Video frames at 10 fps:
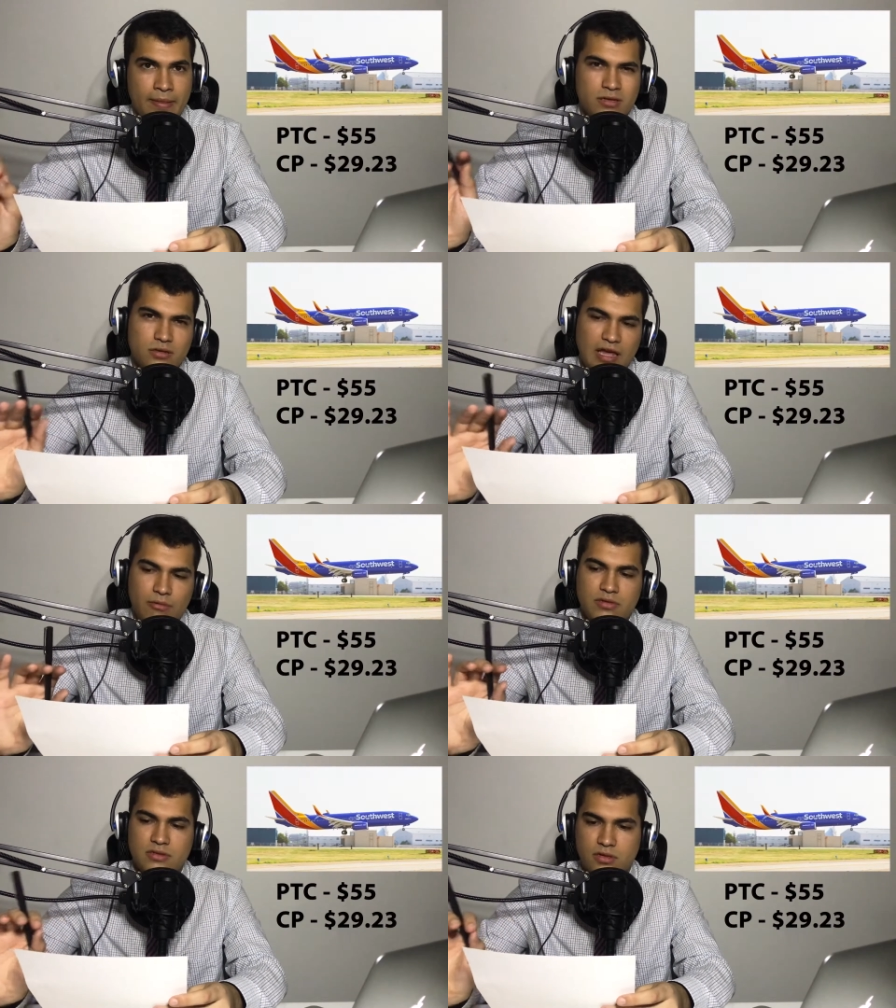So that
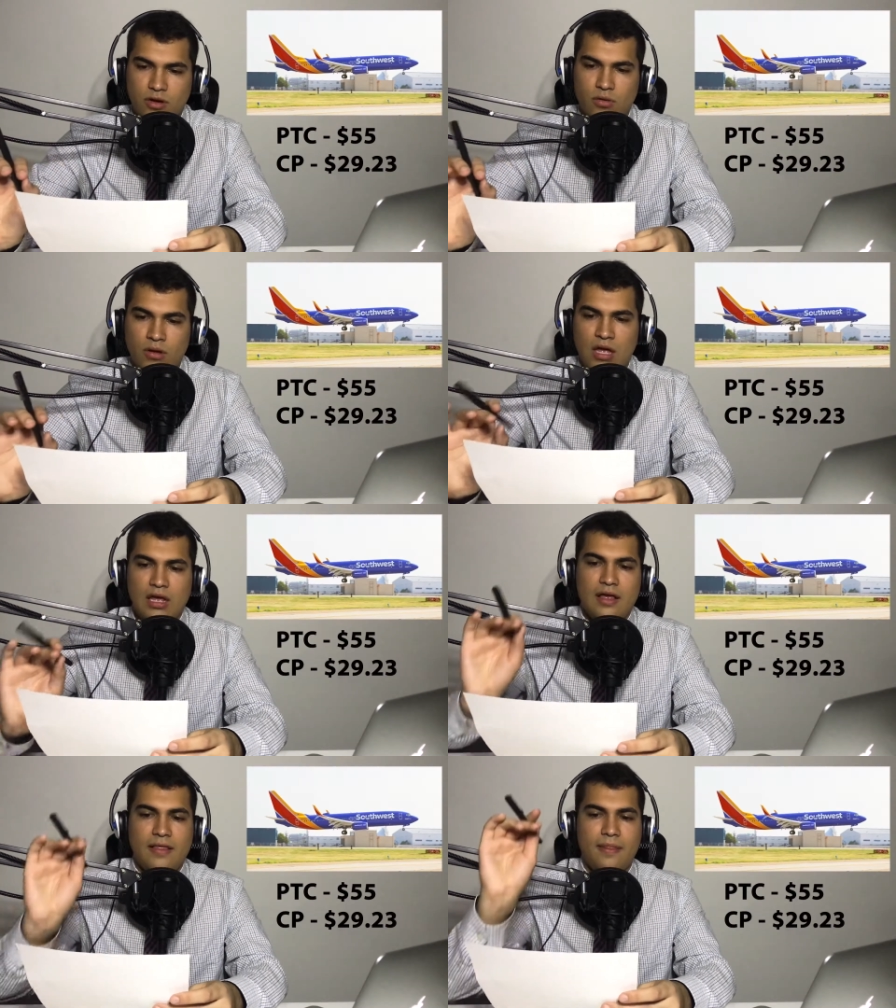one, you know,
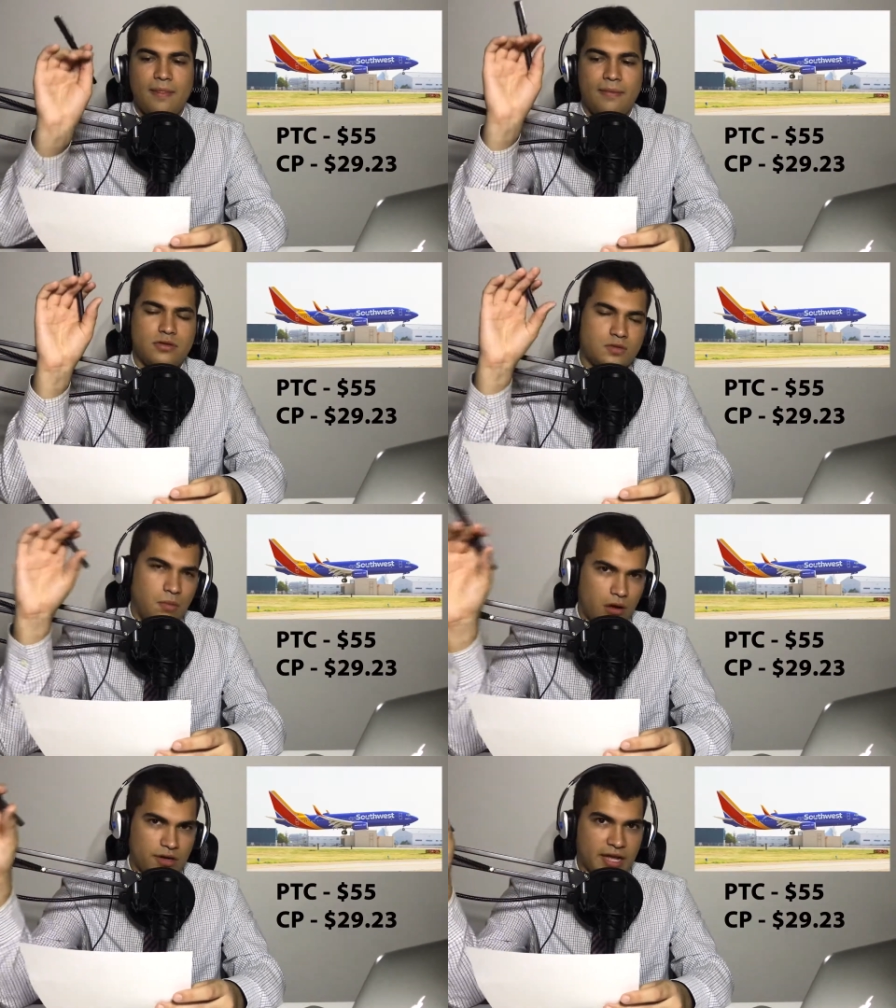
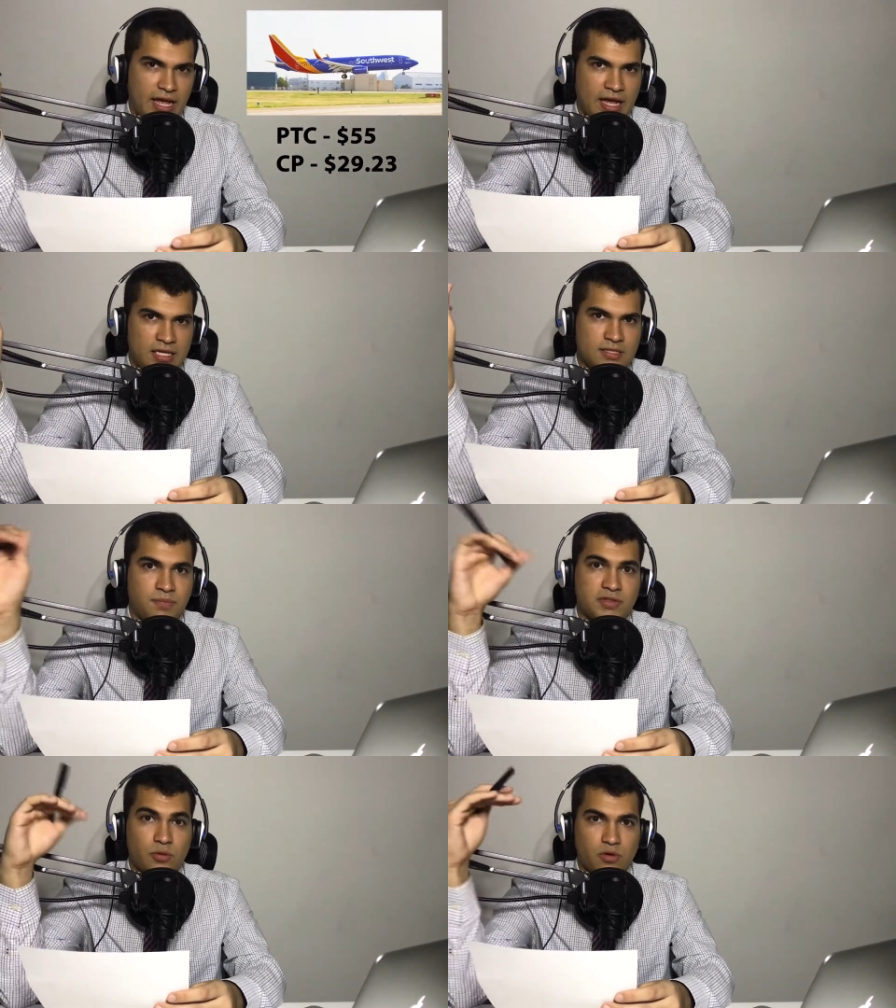smaller gains,
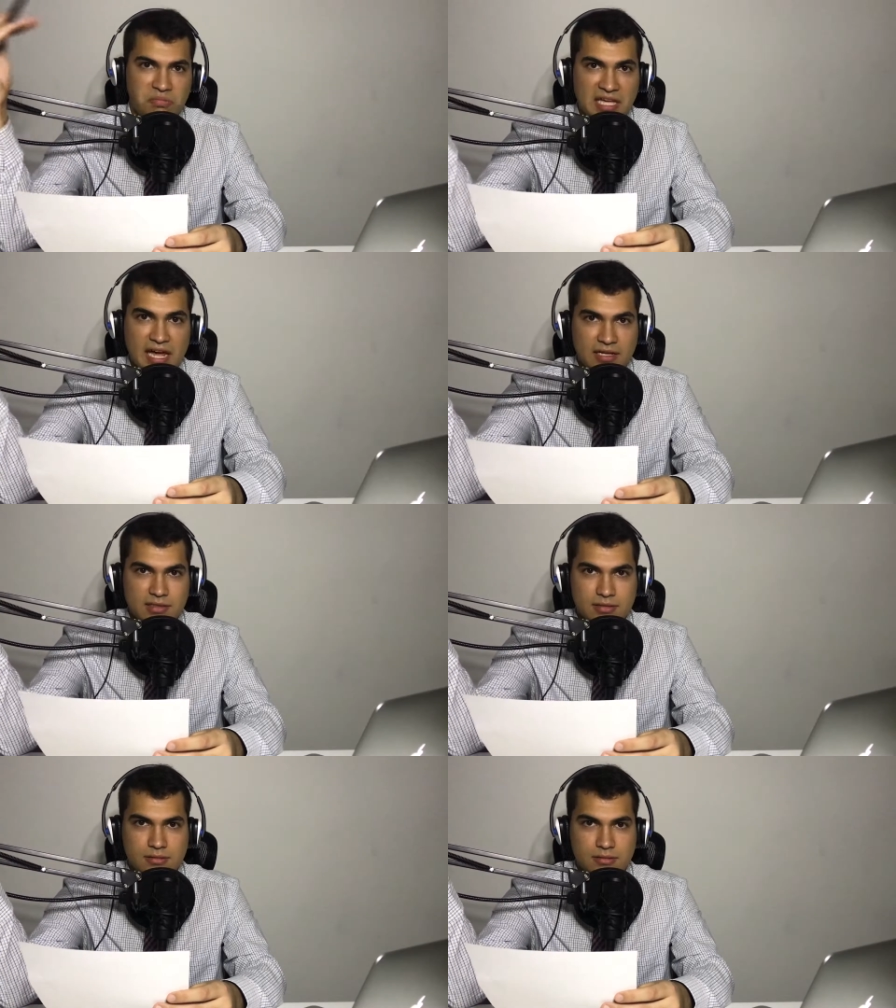but there will be
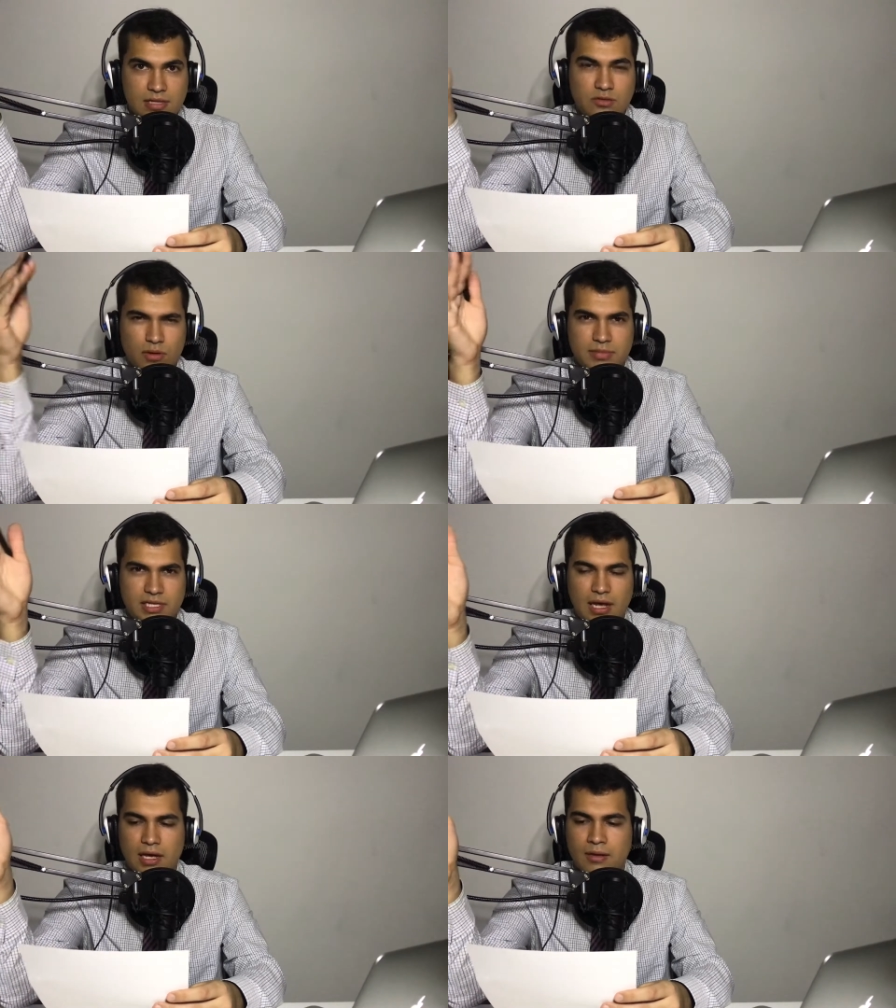gains. That's what I'm
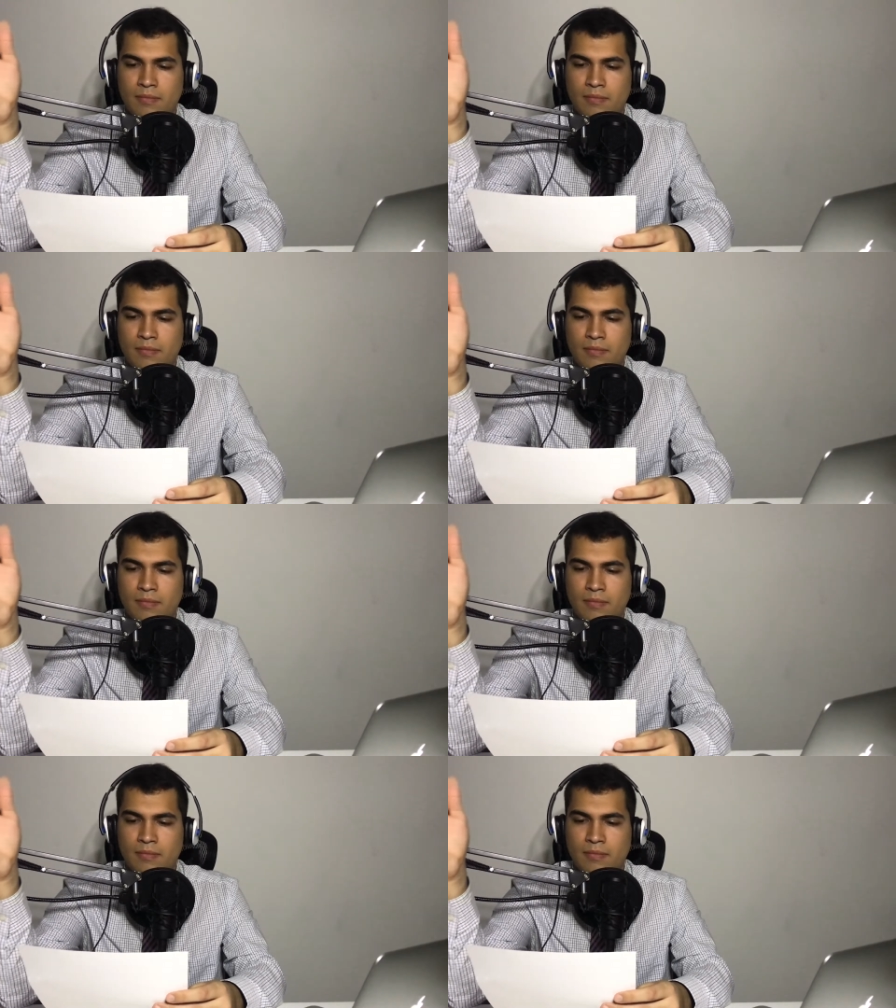saying.